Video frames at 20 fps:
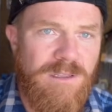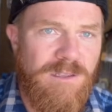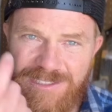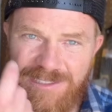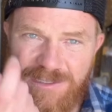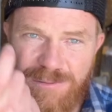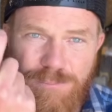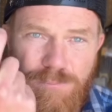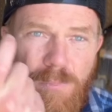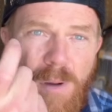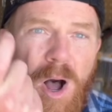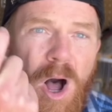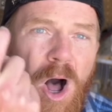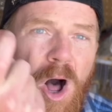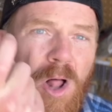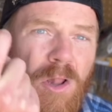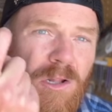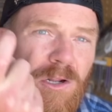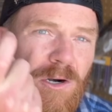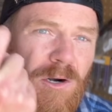
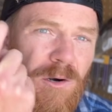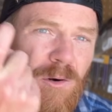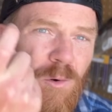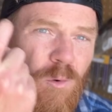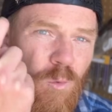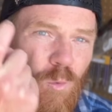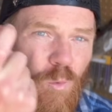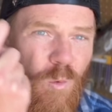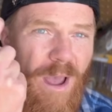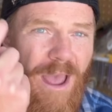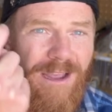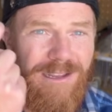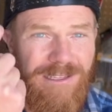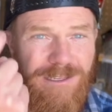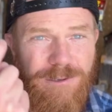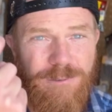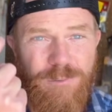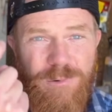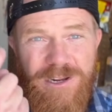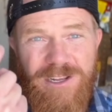Smaller
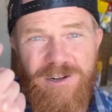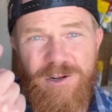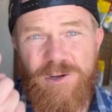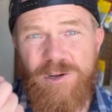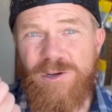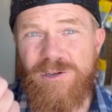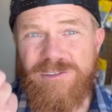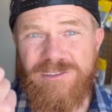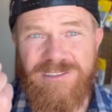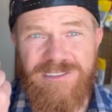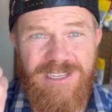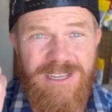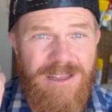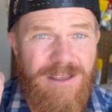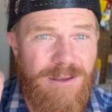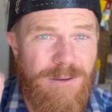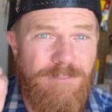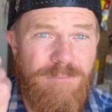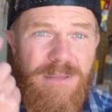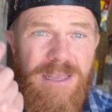wacky rig hooks
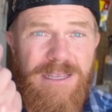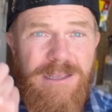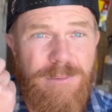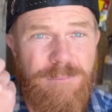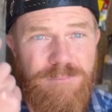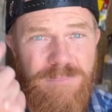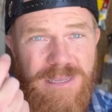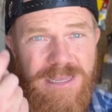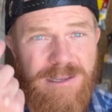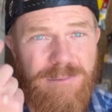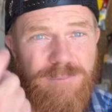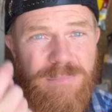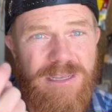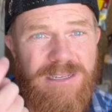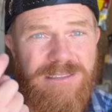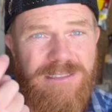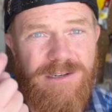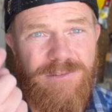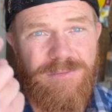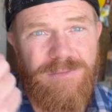make a
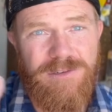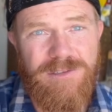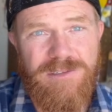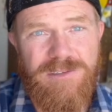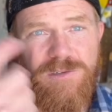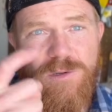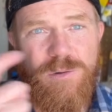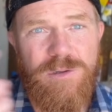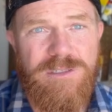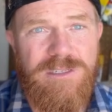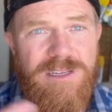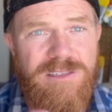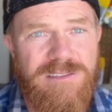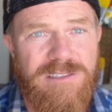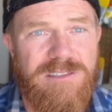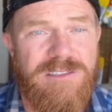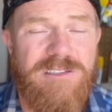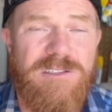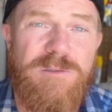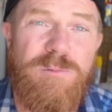big difference so it doesn't